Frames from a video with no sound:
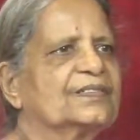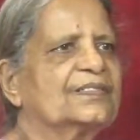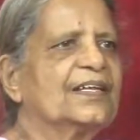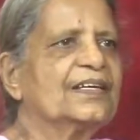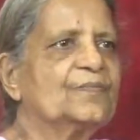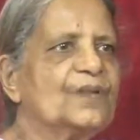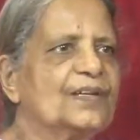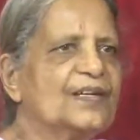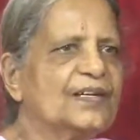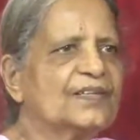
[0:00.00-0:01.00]
That
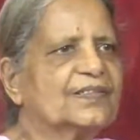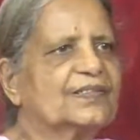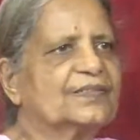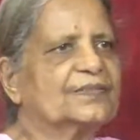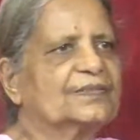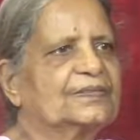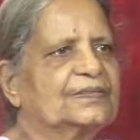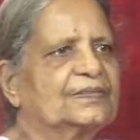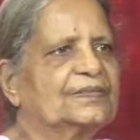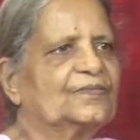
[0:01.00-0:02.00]
emanates
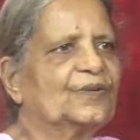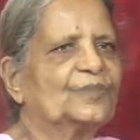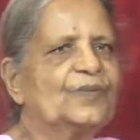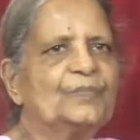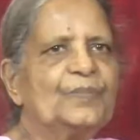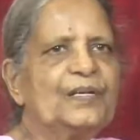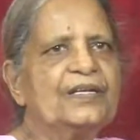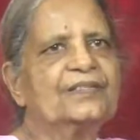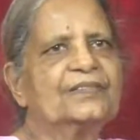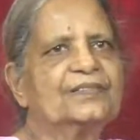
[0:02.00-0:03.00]
from the
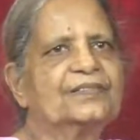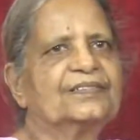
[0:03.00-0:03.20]
being.